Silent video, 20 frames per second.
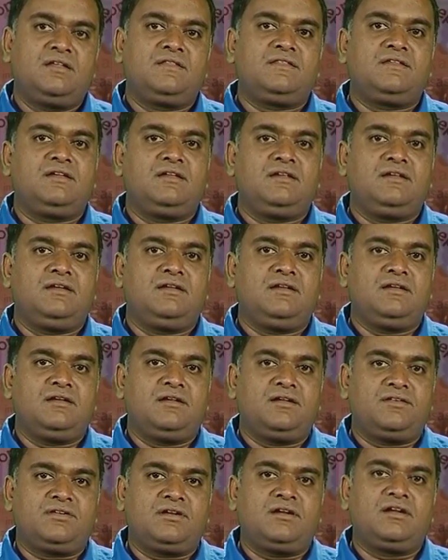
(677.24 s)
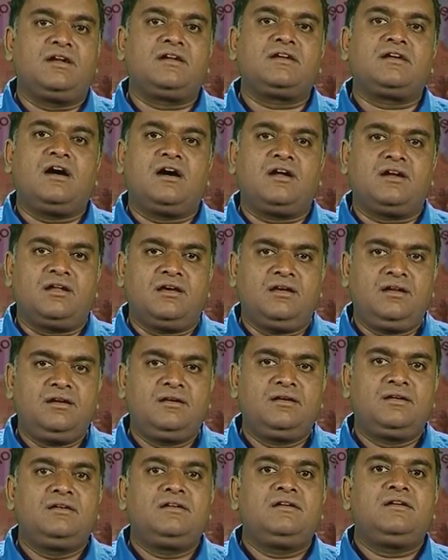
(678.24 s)
the Lieutenant Governor,
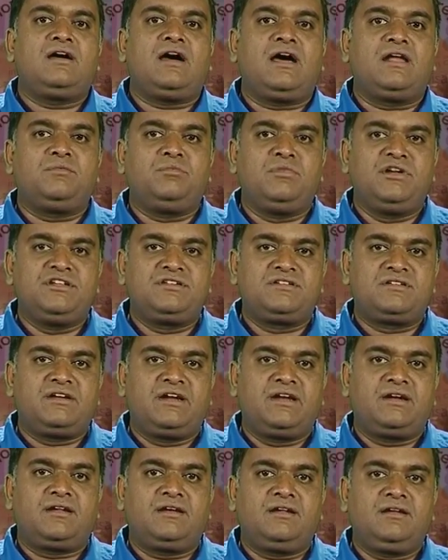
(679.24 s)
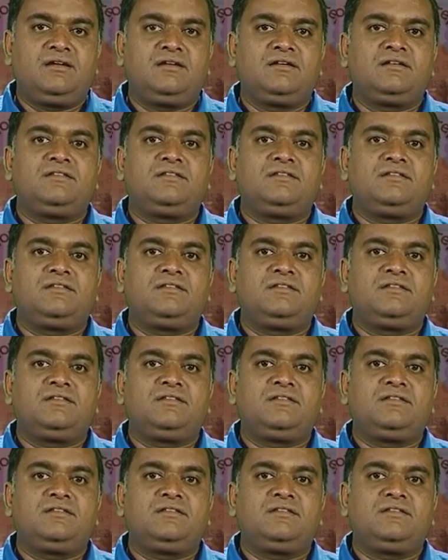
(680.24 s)
Administrator,